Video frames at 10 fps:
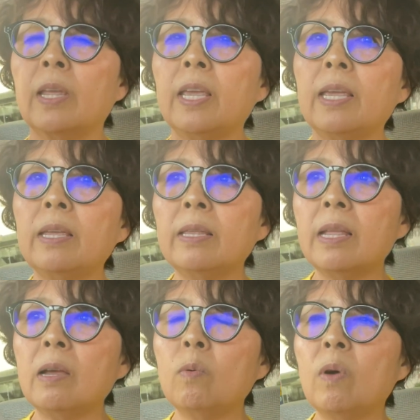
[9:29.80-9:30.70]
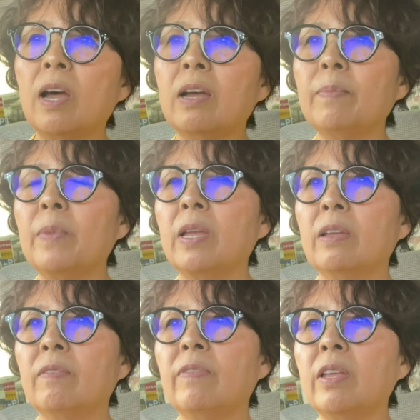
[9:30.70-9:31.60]
and now I'm
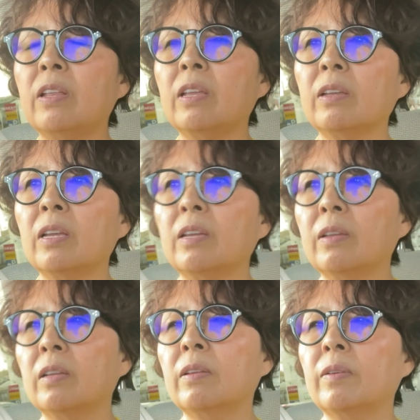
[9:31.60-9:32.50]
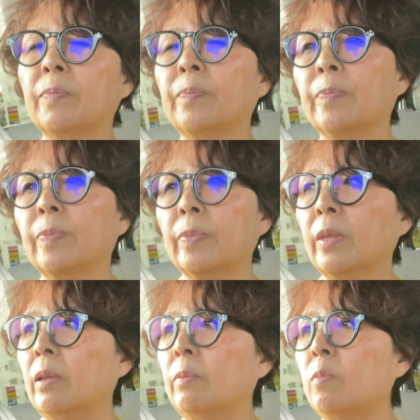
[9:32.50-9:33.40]
feeling
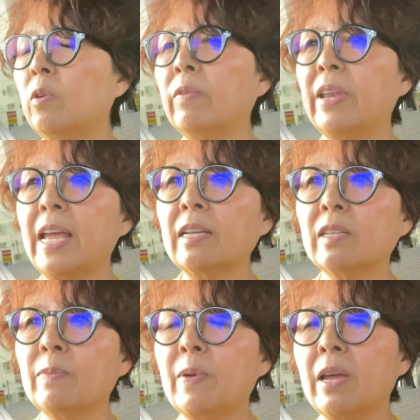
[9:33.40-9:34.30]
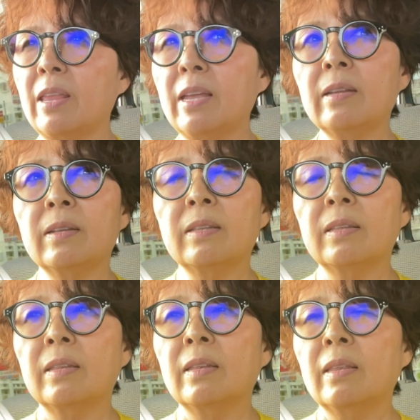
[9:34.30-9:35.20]
more relaxed about it,
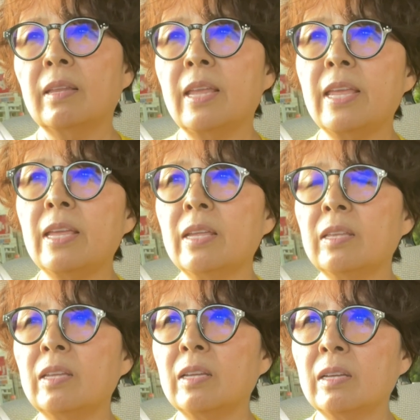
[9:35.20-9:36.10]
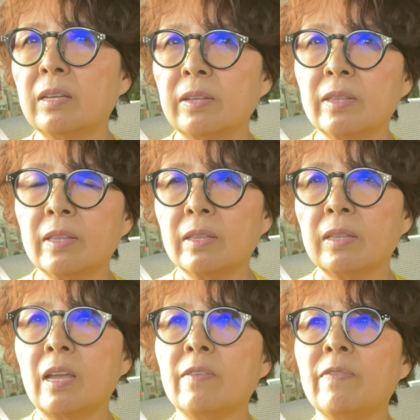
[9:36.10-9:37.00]
and
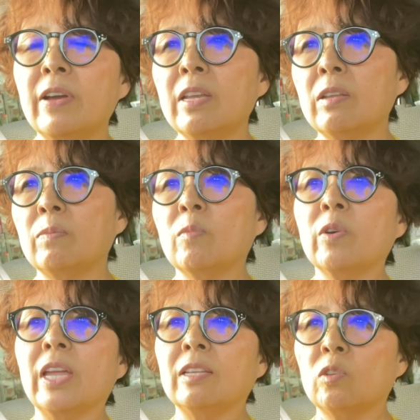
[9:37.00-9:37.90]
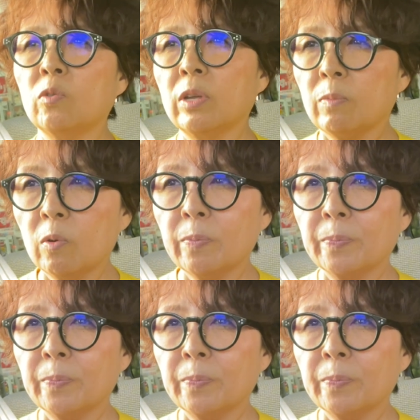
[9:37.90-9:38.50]
I find it more enjoyable.